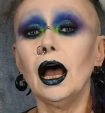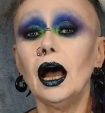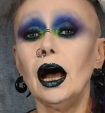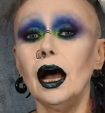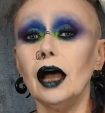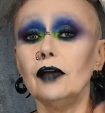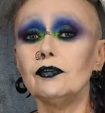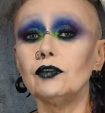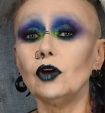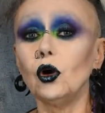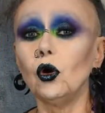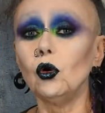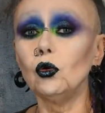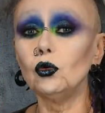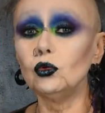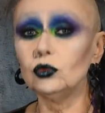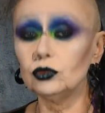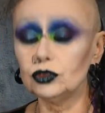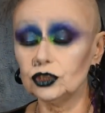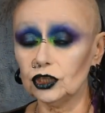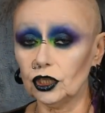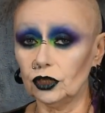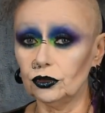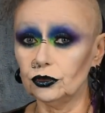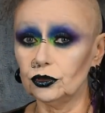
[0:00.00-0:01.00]
I've
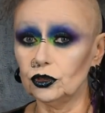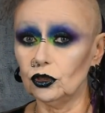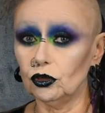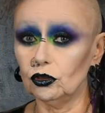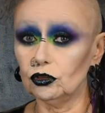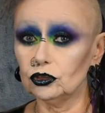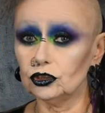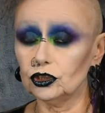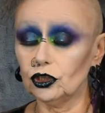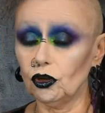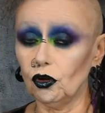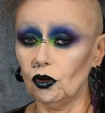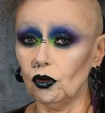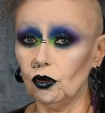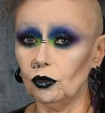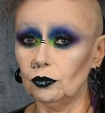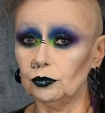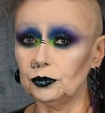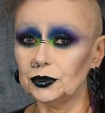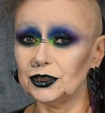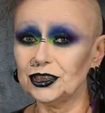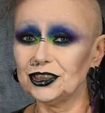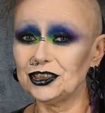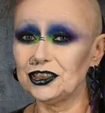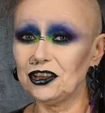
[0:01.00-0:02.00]
also got
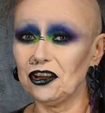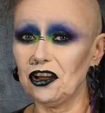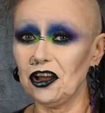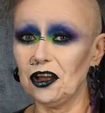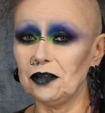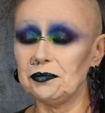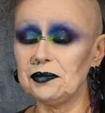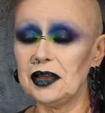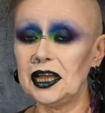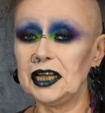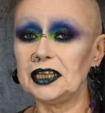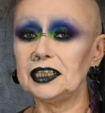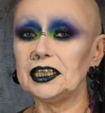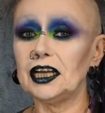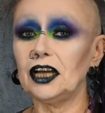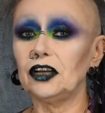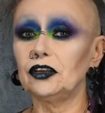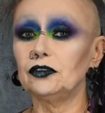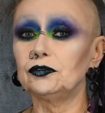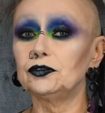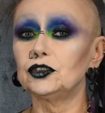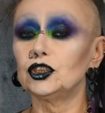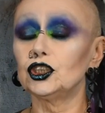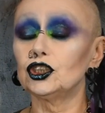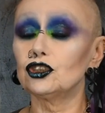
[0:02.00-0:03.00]
tops that I made out
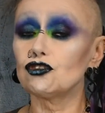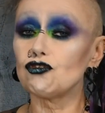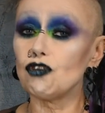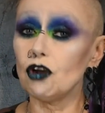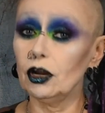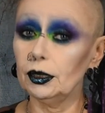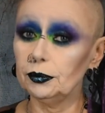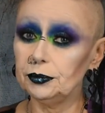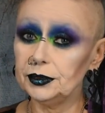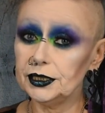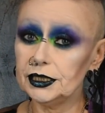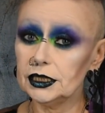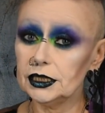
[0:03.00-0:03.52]
of stripy